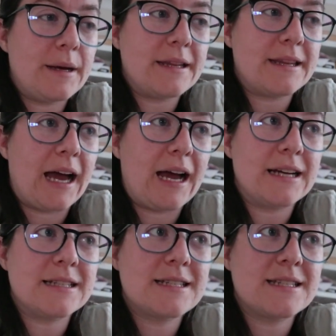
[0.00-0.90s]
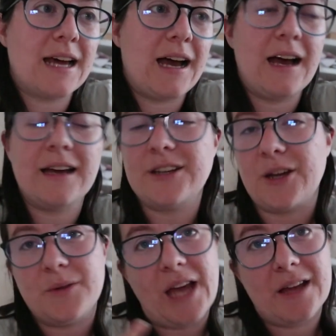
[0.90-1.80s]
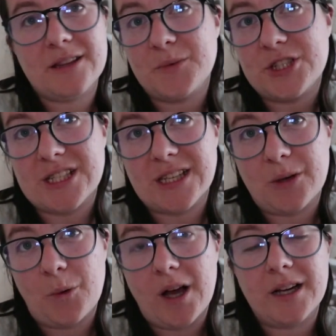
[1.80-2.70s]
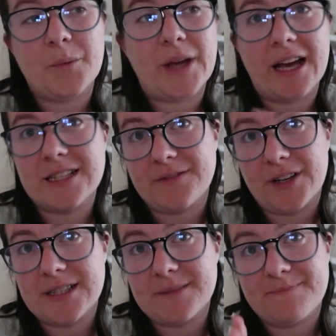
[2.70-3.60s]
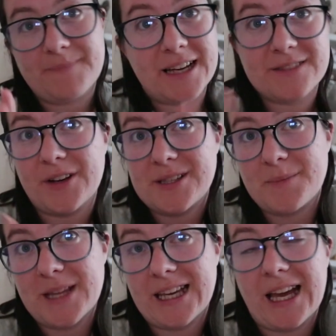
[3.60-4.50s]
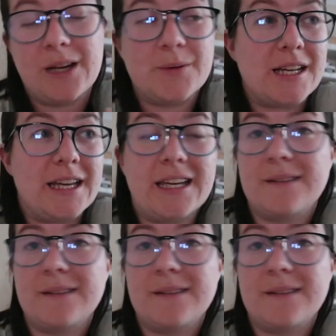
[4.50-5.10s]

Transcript: that was just gonna work. I had to find something, and I was like,